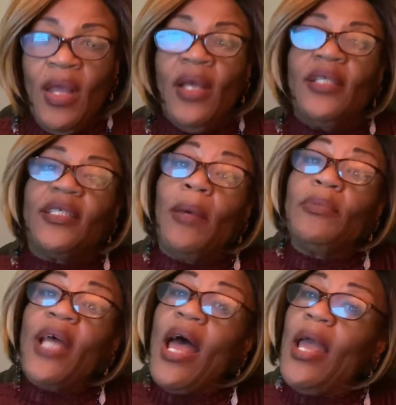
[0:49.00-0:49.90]

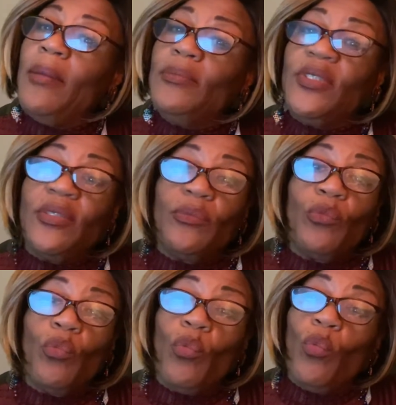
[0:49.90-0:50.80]
Sometimes
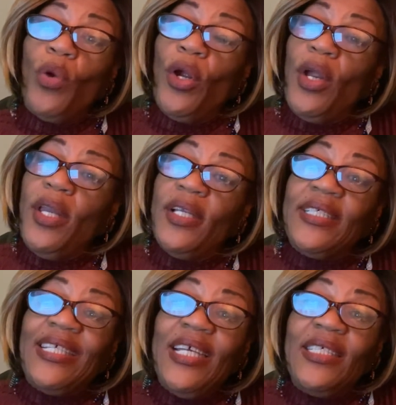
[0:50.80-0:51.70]
we're in a
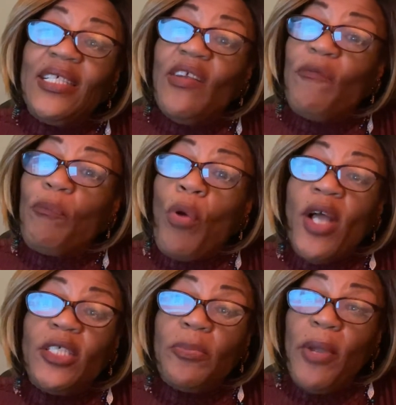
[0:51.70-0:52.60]
season of
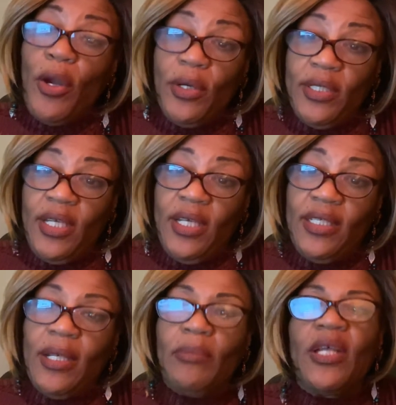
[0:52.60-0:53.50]
prosperity.
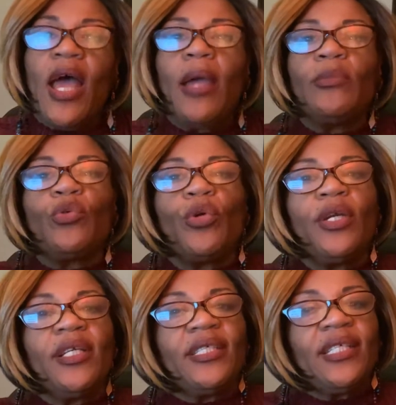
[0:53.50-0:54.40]
Sometimes we're
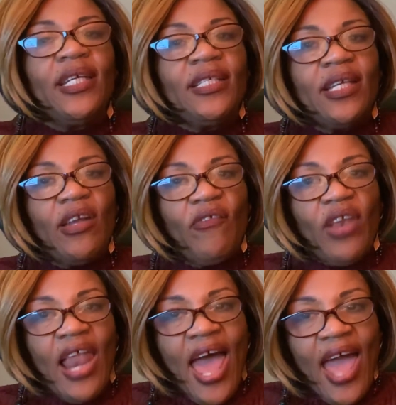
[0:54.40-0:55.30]
in a season of
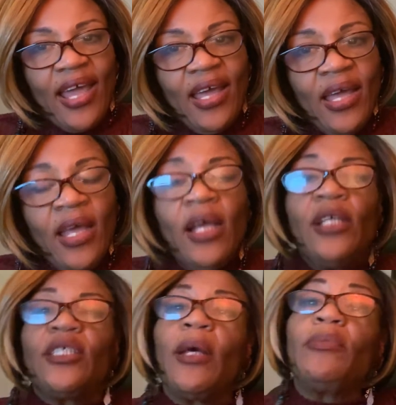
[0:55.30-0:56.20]
lack.
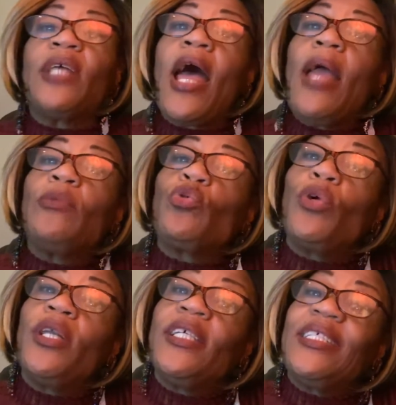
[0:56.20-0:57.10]
Sometimes
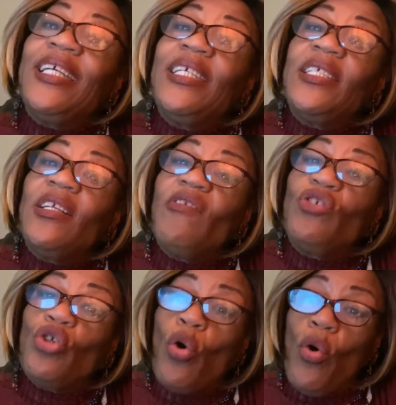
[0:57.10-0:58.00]
we're in a season of
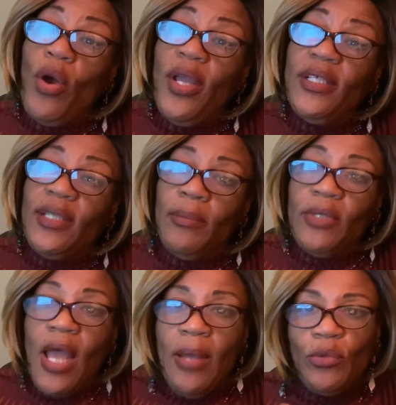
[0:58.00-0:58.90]
joy.
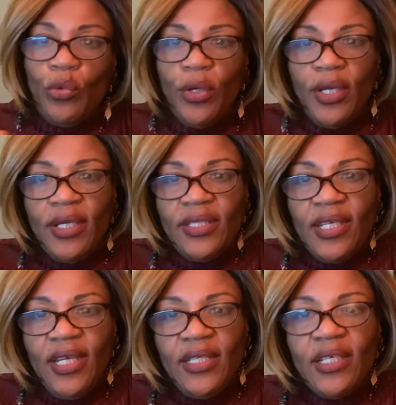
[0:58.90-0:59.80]
Sometimes we're in a
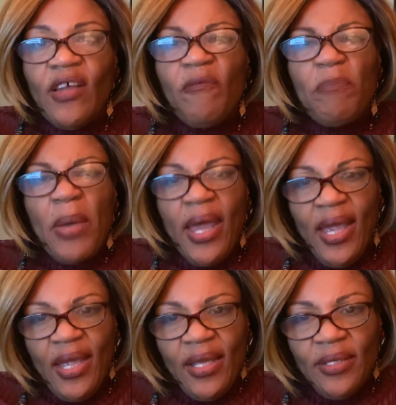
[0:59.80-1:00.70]
season of
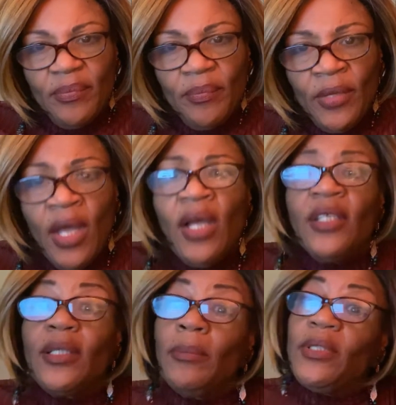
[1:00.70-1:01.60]
pain.
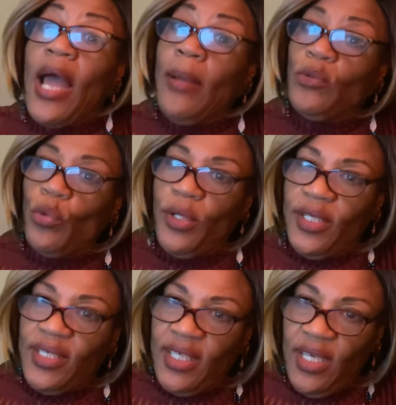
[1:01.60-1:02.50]
Sometimes we're in
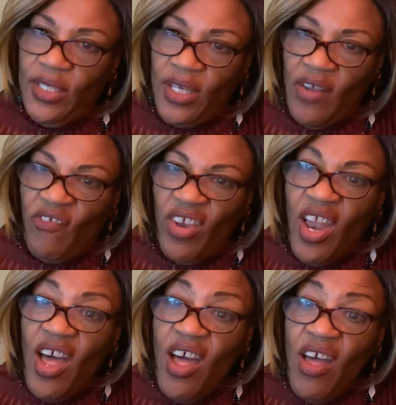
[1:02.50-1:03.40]
a season of
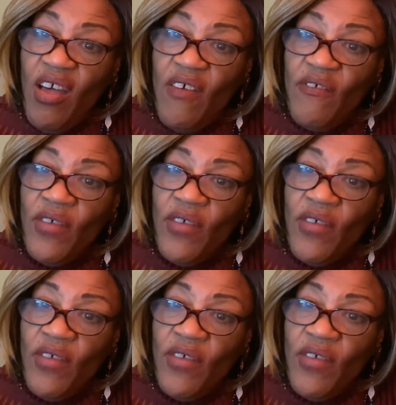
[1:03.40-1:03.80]
love.